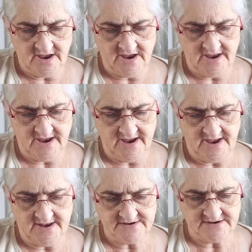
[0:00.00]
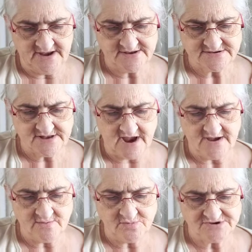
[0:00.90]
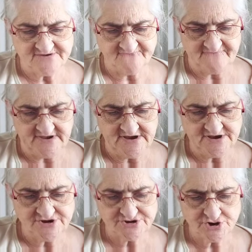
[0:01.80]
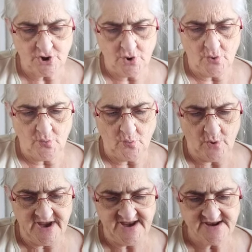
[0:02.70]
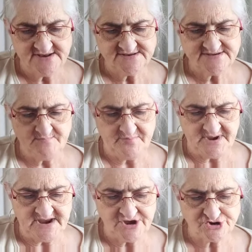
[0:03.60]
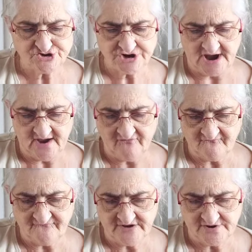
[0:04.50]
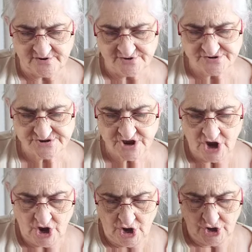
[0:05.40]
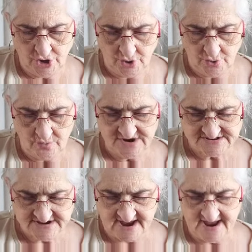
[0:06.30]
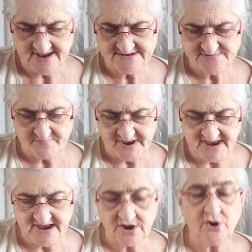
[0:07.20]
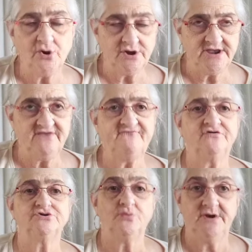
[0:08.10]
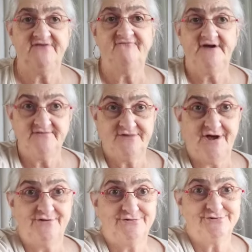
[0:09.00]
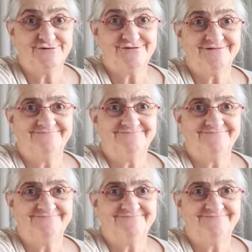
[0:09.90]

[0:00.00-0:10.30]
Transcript: And the next item was a vintage Wings Beach Outfitters New with tags pink hoodie for $25.